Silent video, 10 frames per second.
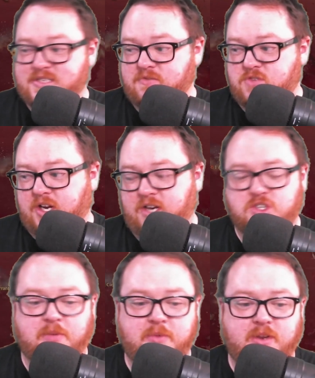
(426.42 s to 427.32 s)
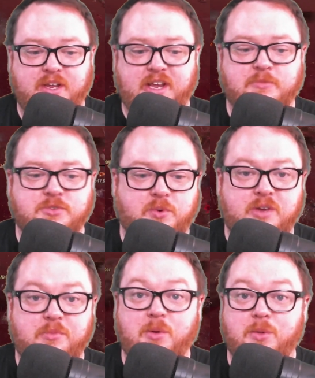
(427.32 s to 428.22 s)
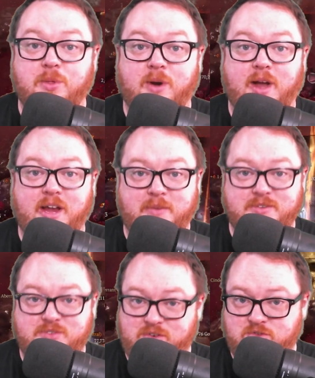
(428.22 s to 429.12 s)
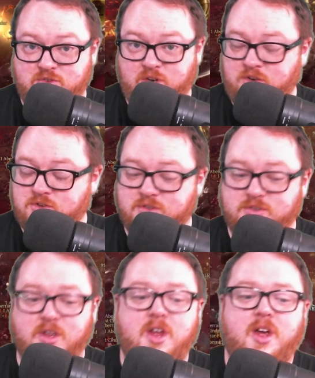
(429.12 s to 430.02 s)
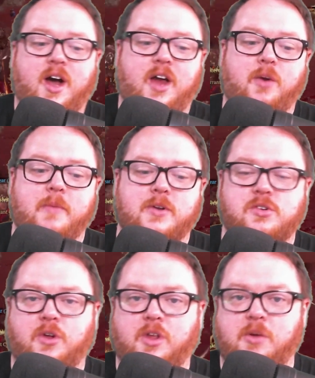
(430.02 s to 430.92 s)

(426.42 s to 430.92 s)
change coming to the game is going to be with their itemization changes. I know we mentioned earlier we